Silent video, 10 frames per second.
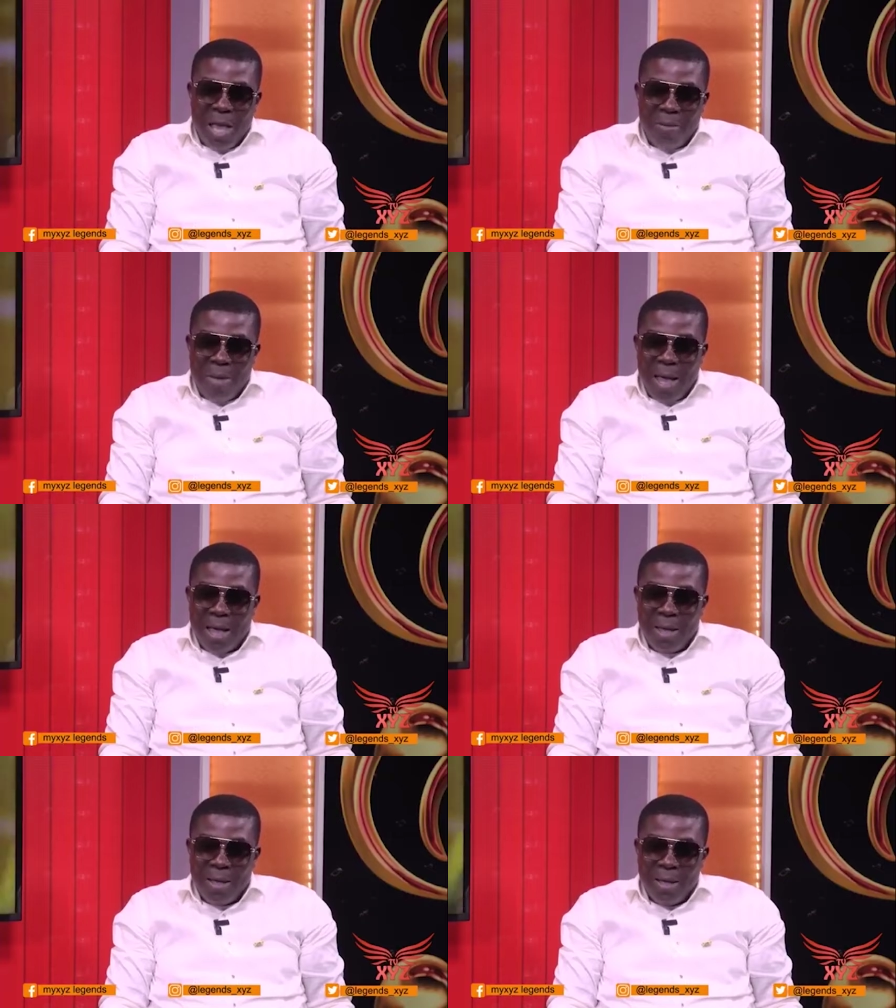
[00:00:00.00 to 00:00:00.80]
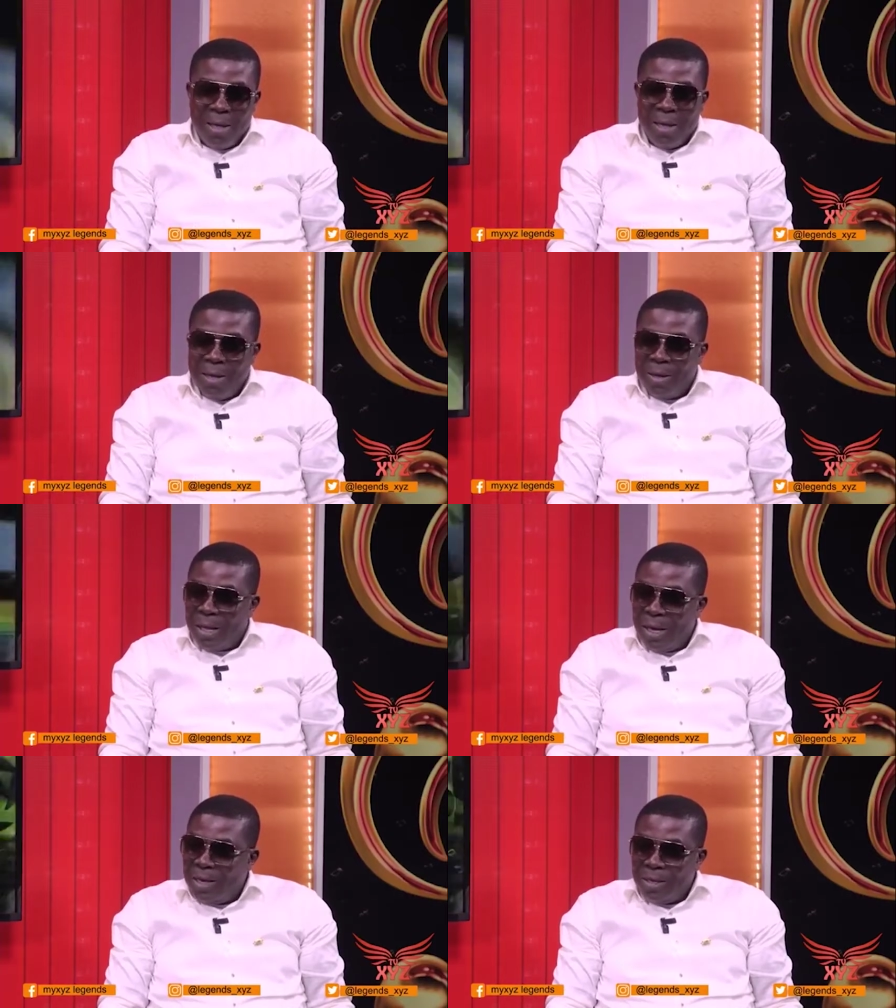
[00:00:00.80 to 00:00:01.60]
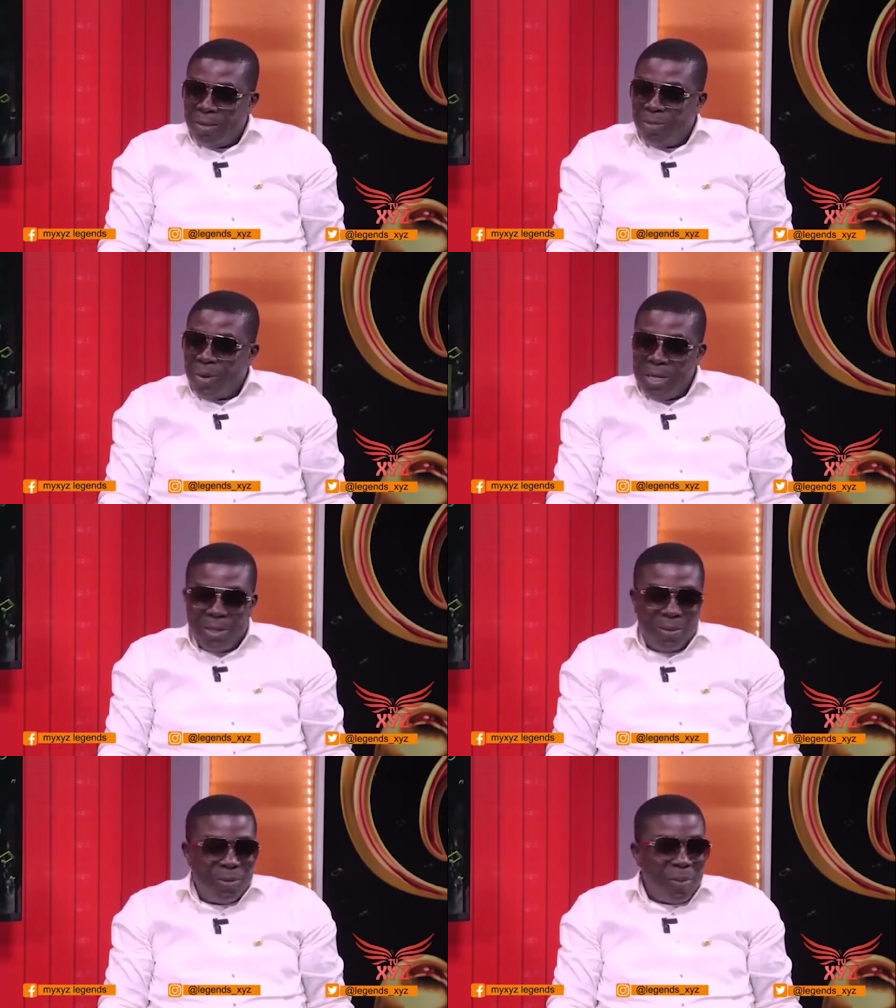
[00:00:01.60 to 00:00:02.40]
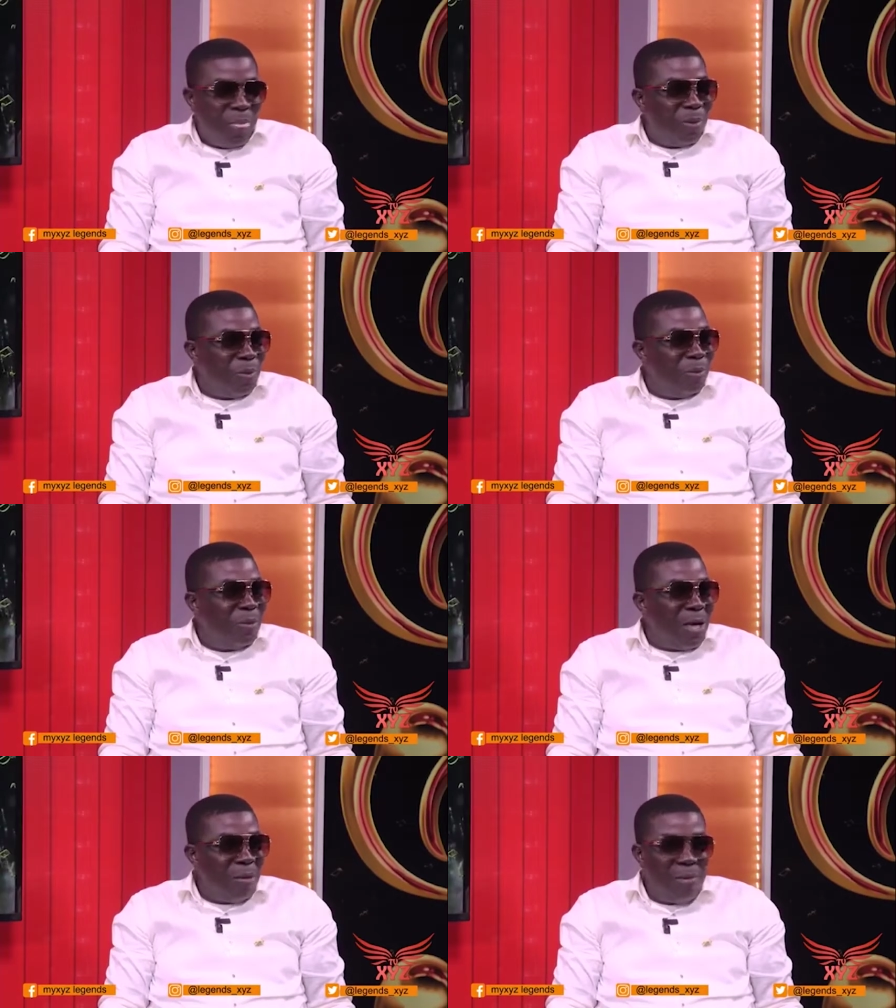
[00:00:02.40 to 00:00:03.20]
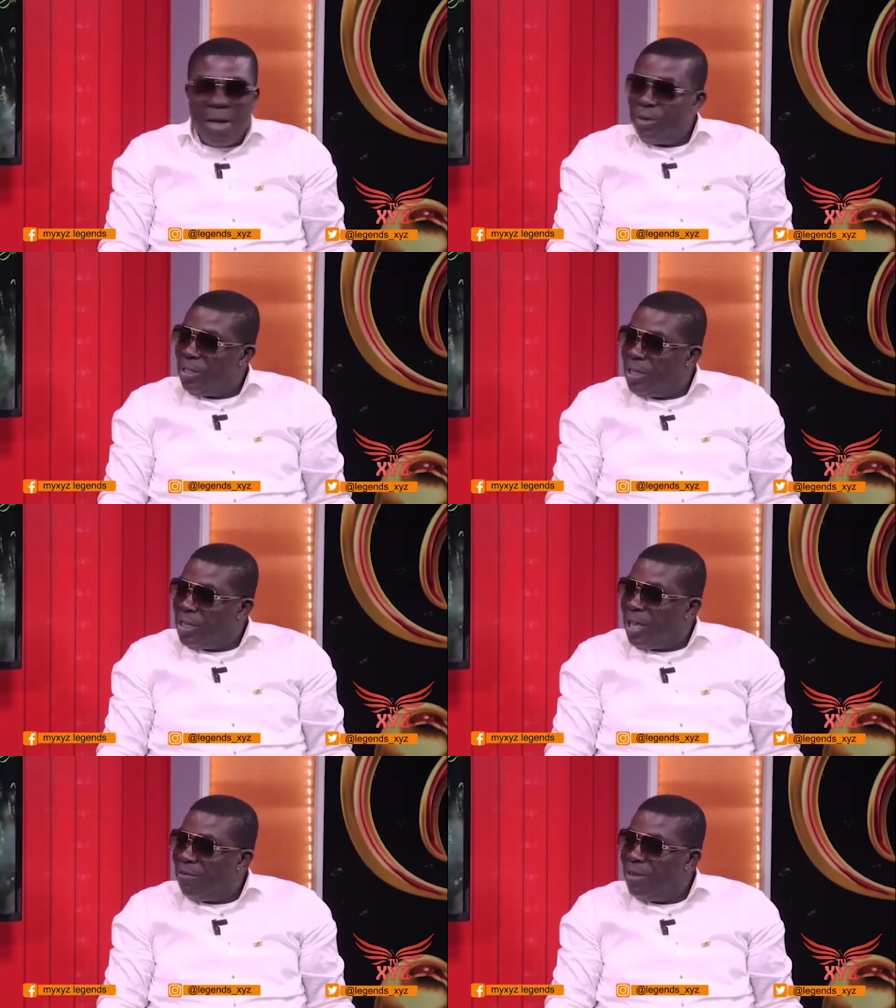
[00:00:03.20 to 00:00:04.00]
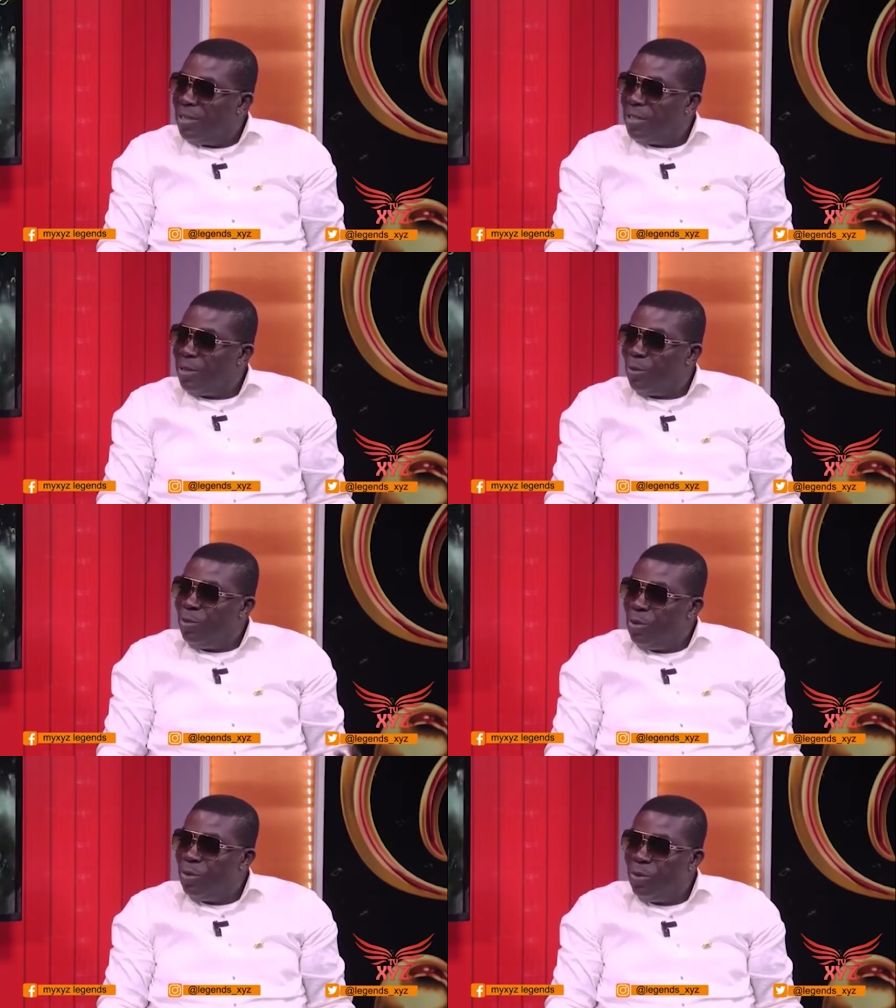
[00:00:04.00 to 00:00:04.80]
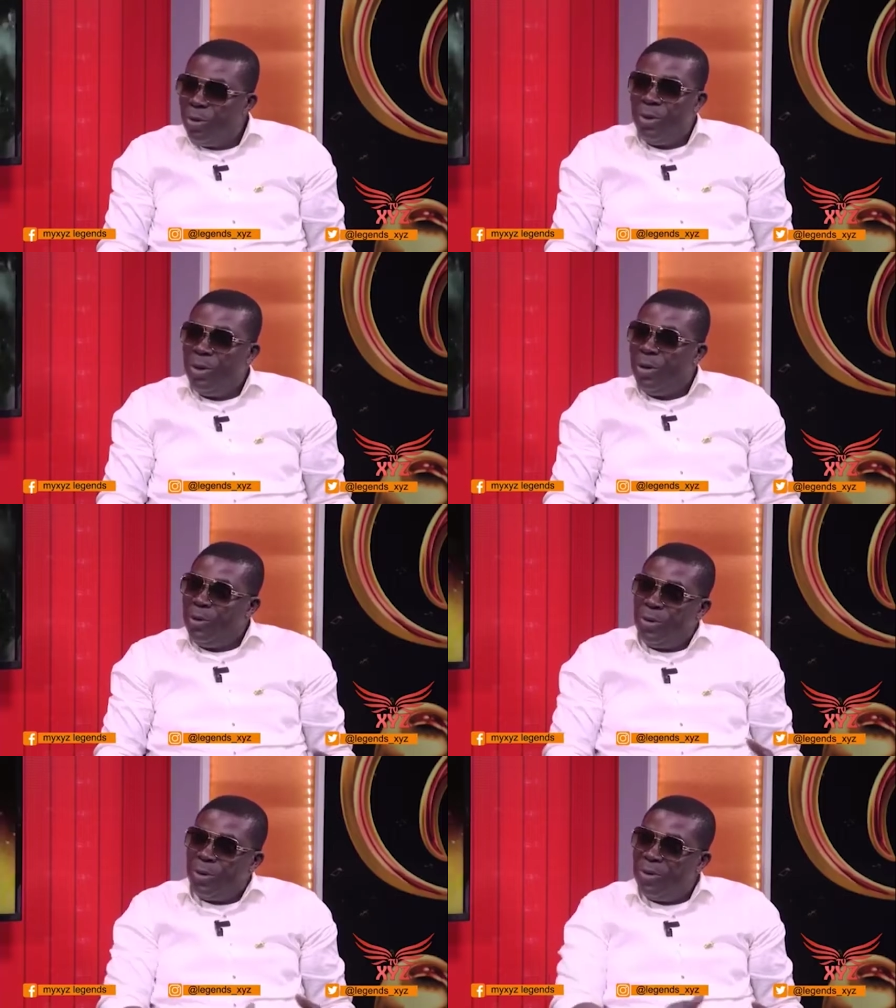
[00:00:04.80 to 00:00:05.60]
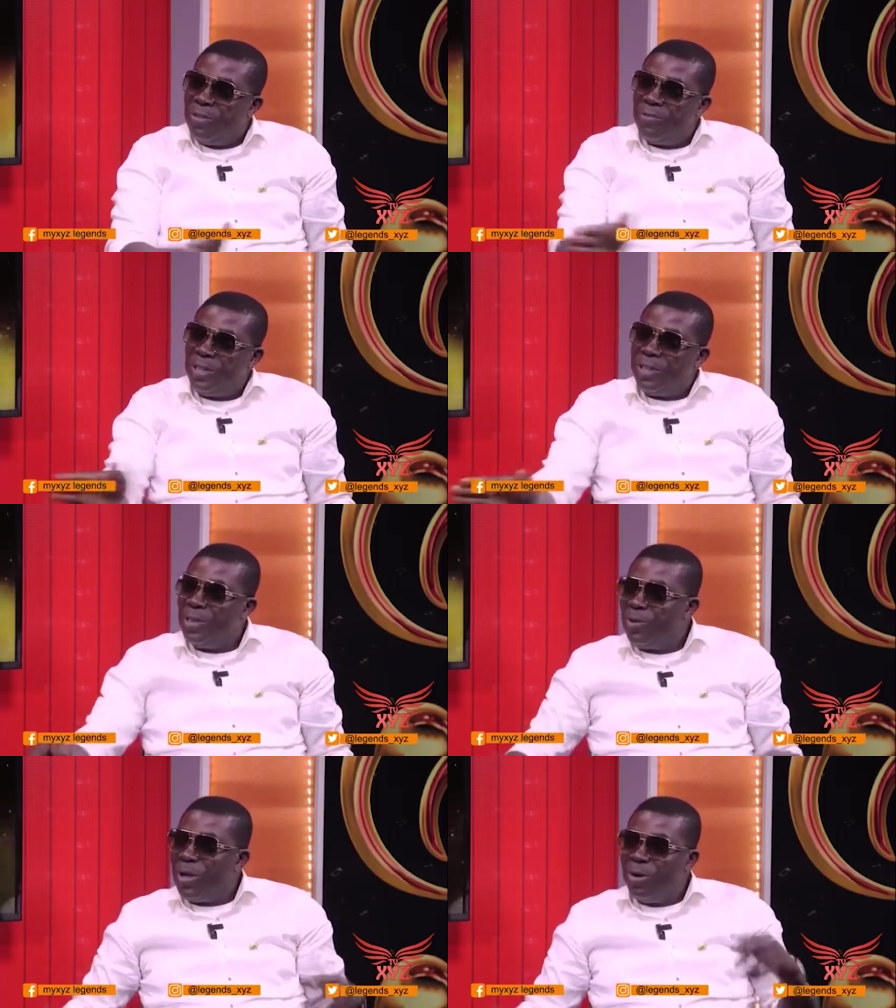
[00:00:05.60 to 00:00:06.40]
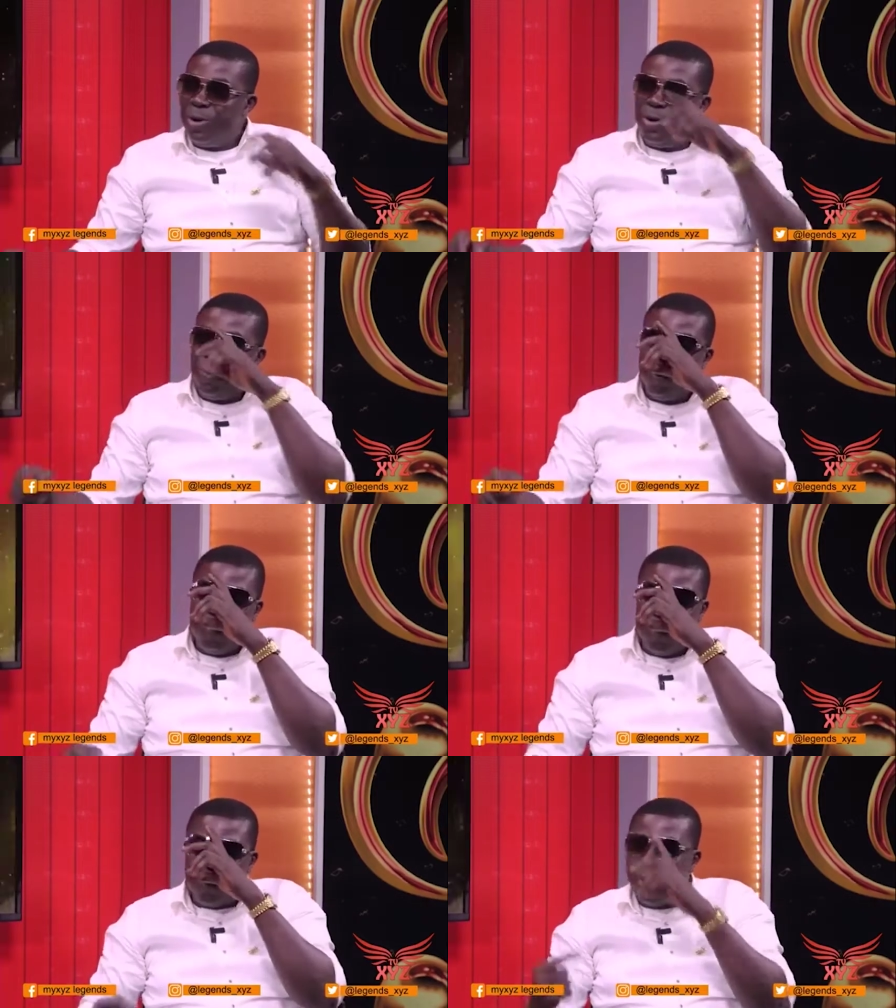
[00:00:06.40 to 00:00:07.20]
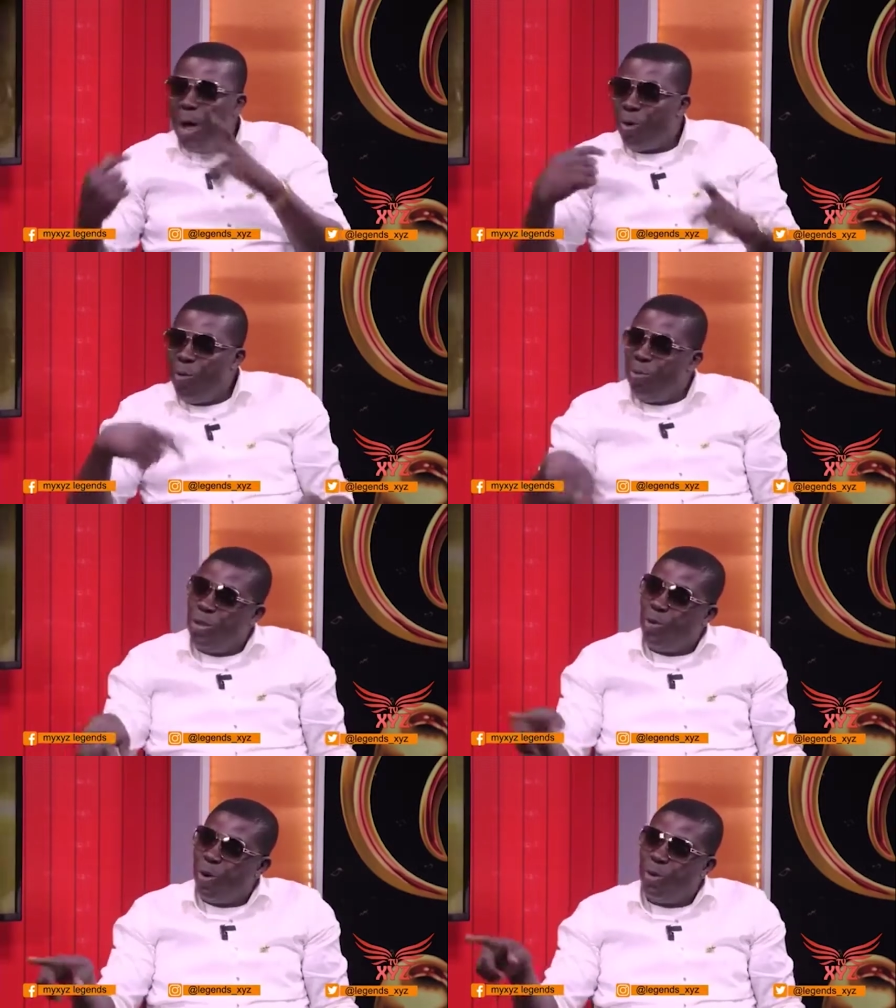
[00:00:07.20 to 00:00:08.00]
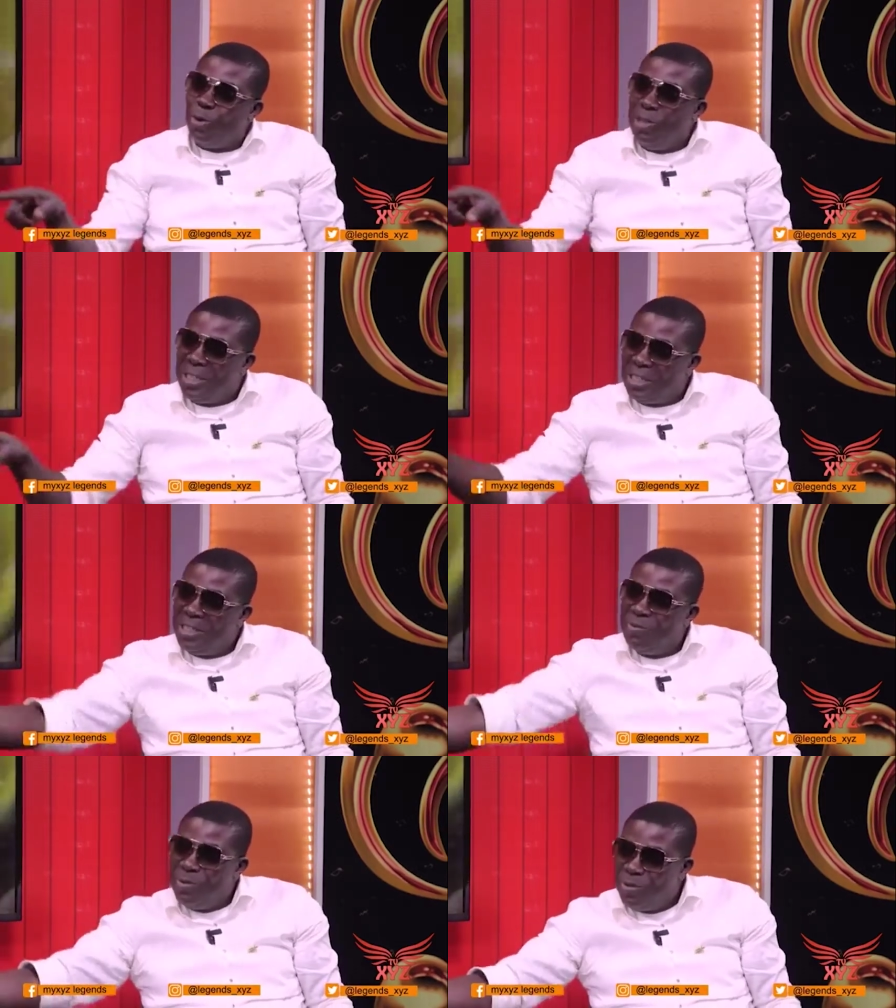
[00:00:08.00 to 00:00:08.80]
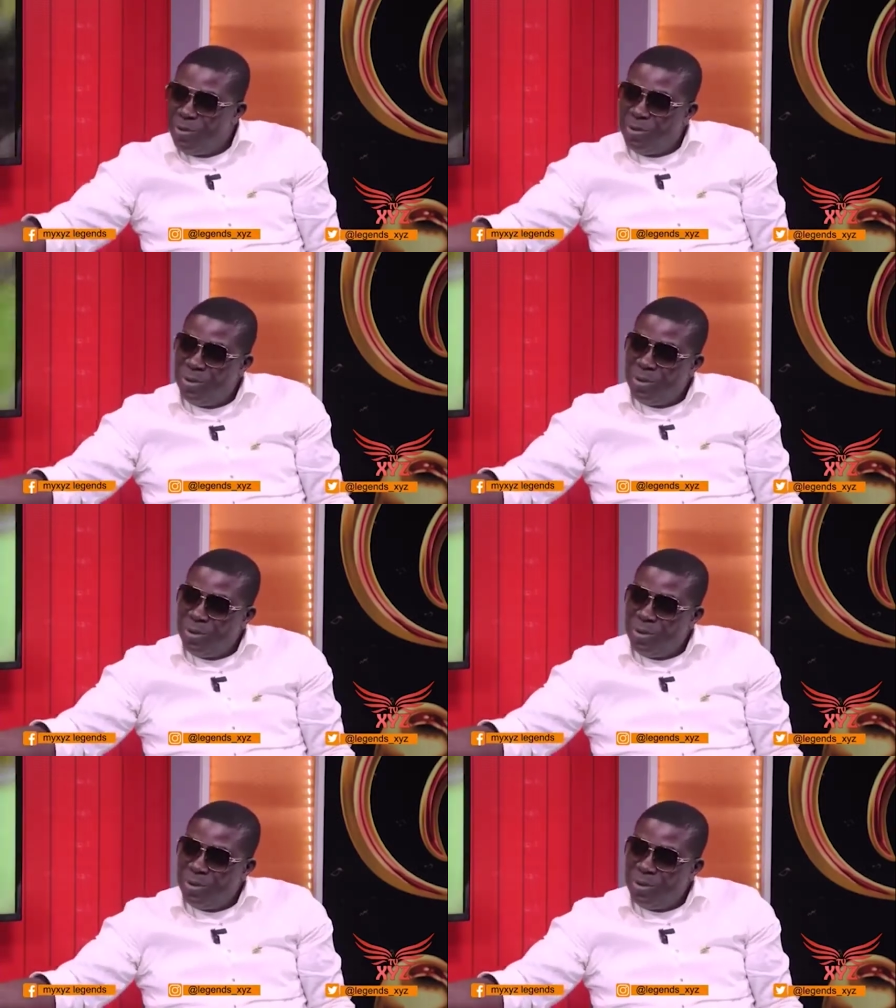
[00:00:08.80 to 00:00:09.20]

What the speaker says: a bar. And boys, you know, will be about take advantage. Ube huno, no no for chiringwa, no no mumu eko biwo, no ni dimu,